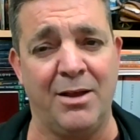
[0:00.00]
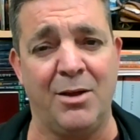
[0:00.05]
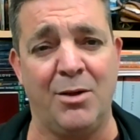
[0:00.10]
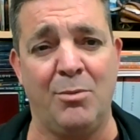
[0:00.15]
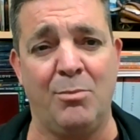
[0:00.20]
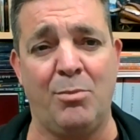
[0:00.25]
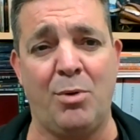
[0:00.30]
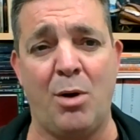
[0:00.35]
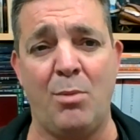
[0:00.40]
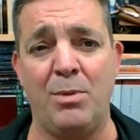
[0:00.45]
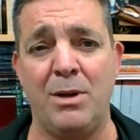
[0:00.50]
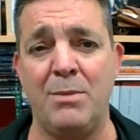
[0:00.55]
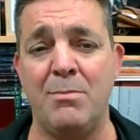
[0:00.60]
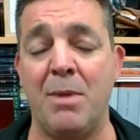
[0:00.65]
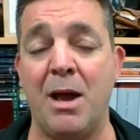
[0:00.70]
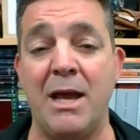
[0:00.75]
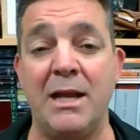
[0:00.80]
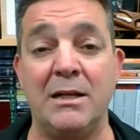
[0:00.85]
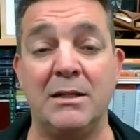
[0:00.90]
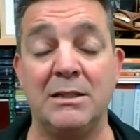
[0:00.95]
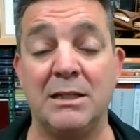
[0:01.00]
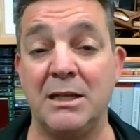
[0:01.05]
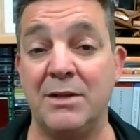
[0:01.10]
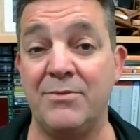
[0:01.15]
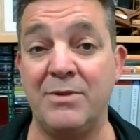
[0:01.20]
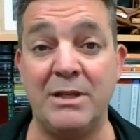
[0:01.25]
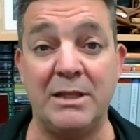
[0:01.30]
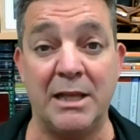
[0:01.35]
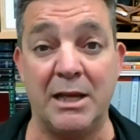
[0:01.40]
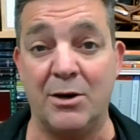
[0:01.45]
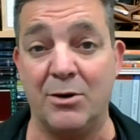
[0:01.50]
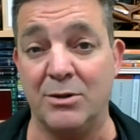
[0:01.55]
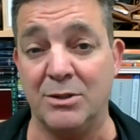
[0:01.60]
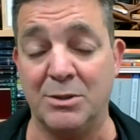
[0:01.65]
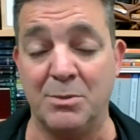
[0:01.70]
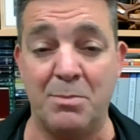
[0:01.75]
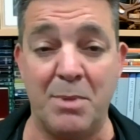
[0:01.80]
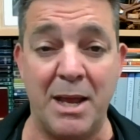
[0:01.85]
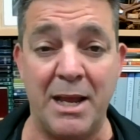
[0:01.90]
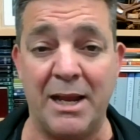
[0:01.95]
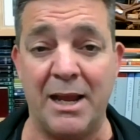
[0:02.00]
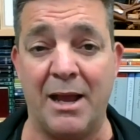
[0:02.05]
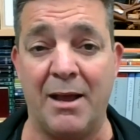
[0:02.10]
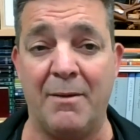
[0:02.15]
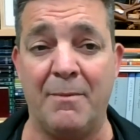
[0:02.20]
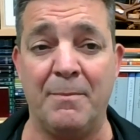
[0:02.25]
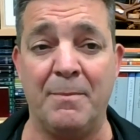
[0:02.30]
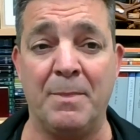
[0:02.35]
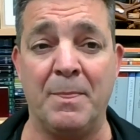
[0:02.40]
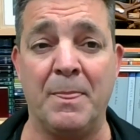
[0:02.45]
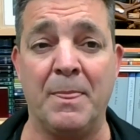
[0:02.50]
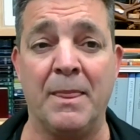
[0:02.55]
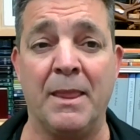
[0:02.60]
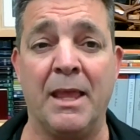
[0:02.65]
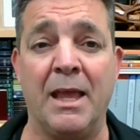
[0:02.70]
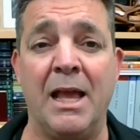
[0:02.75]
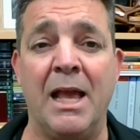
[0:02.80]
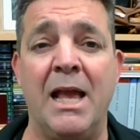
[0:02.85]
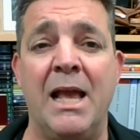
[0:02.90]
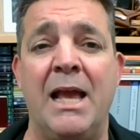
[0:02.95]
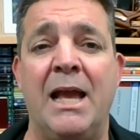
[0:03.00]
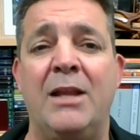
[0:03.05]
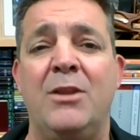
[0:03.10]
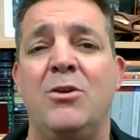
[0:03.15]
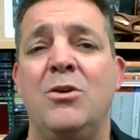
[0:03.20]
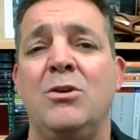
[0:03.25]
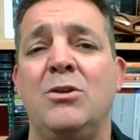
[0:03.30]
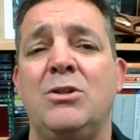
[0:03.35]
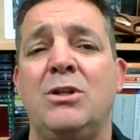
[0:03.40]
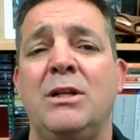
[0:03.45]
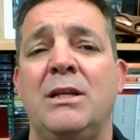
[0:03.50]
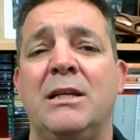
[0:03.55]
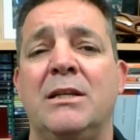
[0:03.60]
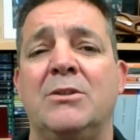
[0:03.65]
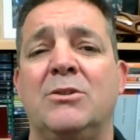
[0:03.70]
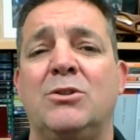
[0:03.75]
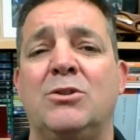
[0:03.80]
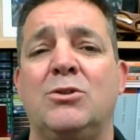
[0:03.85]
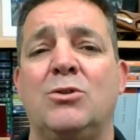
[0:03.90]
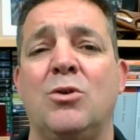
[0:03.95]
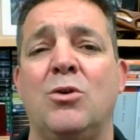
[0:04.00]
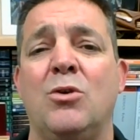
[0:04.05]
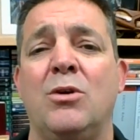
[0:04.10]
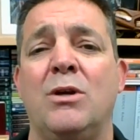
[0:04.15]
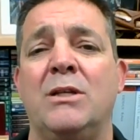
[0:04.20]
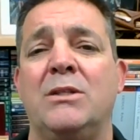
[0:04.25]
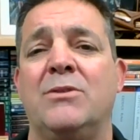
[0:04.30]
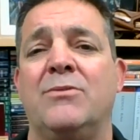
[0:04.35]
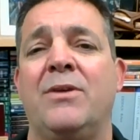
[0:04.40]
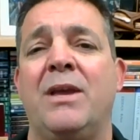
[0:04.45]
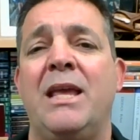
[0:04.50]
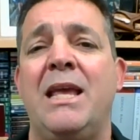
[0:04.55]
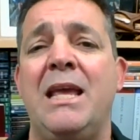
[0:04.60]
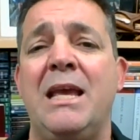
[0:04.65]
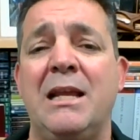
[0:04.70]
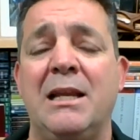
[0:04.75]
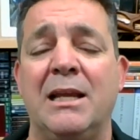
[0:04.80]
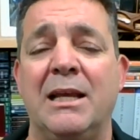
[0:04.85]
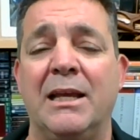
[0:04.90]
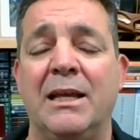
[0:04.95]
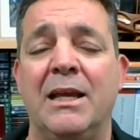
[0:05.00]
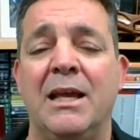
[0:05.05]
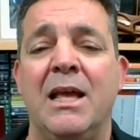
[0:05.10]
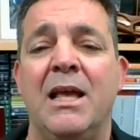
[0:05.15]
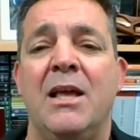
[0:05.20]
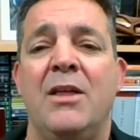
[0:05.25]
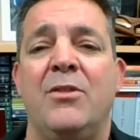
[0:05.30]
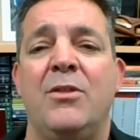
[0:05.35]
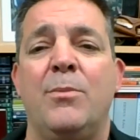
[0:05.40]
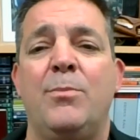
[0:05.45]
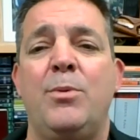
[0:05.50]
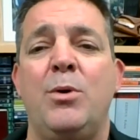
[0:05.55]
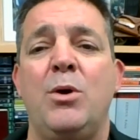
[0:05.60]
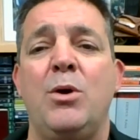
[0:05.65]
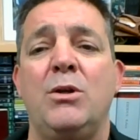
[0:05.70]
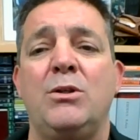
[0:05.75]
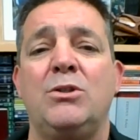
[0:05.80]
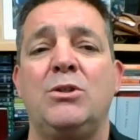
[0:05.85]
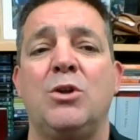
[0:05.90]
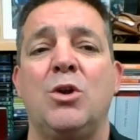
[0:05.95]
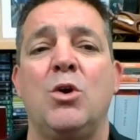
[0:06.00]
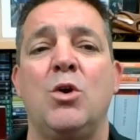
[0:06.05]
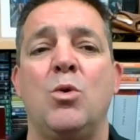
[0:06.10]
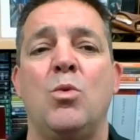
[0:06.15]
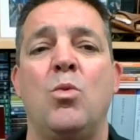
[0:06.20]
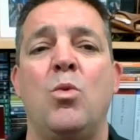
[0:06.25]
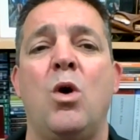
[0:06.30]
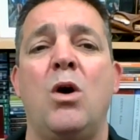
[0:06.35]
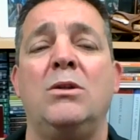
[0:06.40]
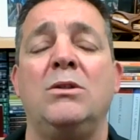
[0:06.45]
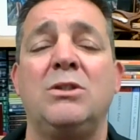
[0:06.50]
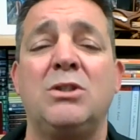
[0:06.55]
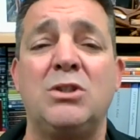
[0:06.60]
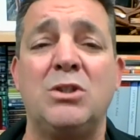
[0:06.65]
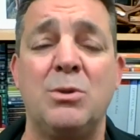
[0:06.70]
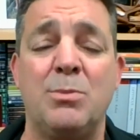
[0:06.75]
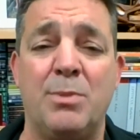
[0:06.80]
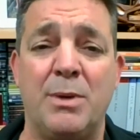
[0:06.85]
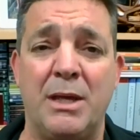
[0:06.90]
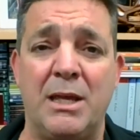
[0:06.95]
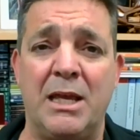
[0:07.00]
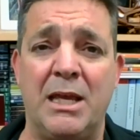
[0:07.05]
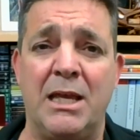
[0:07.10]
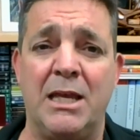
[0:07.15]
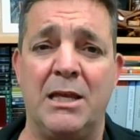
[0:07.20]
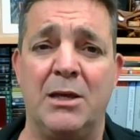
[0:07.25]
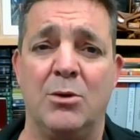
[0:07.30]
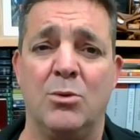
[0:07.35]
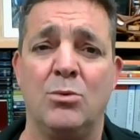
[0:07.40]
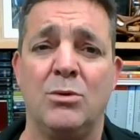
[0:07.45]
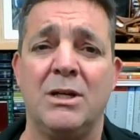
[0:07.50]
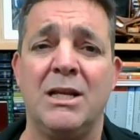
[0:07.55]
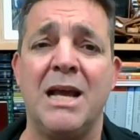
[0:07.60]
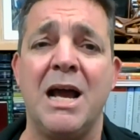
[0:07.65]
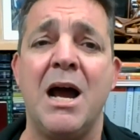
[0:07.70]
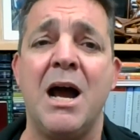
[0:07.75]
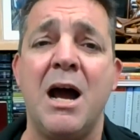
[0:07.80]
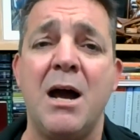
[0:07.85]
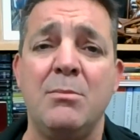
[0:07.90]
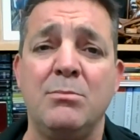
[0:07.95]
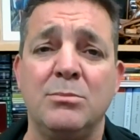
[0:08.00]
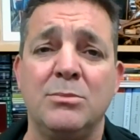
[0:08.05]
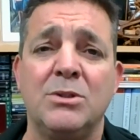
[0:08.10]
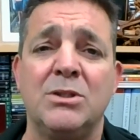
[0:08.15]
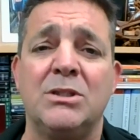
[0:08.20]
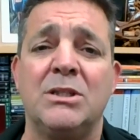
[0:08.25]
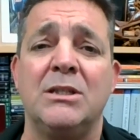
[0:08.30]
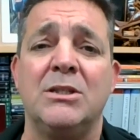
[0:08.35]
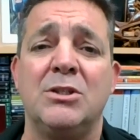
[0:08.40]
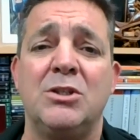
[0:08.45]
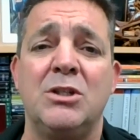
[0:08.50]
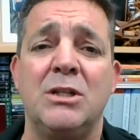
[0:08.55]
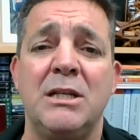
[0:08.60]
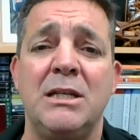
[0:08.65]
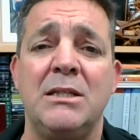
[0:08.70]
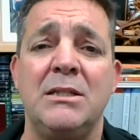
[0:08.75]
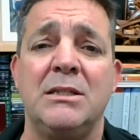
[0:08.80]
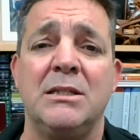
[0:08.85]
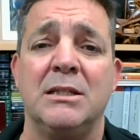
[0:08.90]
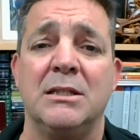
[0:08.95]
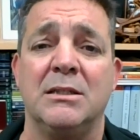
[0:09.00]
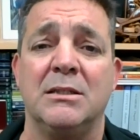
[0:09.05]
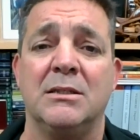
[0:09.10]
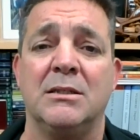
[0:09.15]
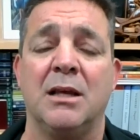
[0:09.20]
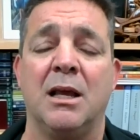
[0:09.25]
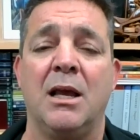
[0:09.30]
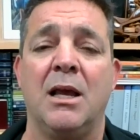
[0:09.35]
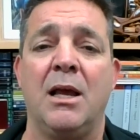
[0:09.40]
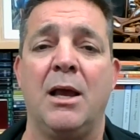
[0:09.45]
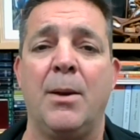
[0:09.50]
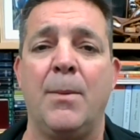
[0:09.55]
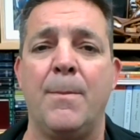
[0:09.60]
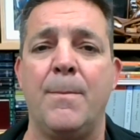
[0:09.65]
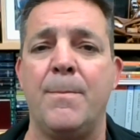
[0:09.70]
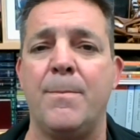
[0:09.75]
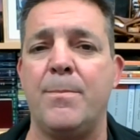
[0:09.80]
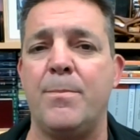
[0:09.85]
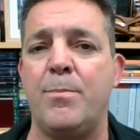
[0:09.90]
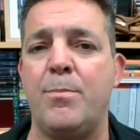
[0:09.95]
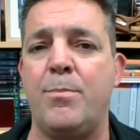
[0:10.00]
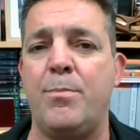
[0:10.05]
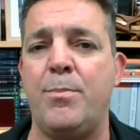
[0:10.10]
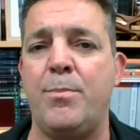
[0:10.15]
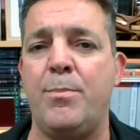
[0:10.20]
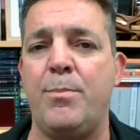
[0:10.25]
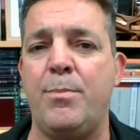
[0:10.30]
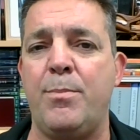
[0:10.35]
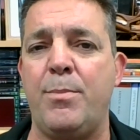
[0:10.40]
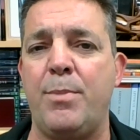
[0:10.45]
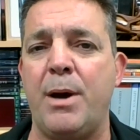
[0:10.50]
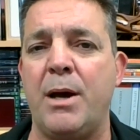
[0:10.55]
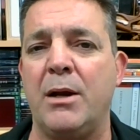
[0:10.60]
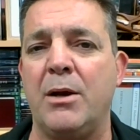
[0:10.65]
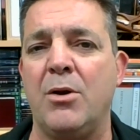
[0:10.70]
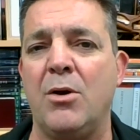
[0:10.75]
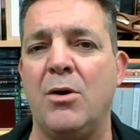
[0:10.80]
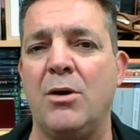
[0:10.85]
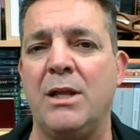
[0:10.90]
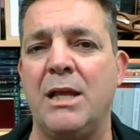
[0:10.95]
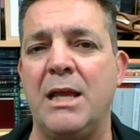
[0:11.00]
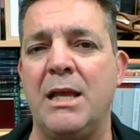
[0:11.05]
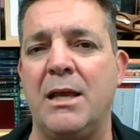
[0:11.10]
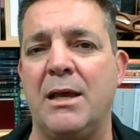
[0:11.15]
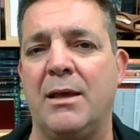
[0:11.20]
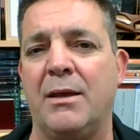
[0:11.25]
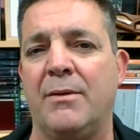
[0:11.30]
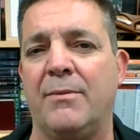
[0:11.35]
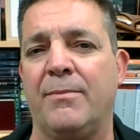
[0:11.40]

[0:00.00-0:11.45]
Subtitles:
probably made his living there as a beggar. And usually in stories of healing, the person who wants to be healed comes to Jesus, but not here.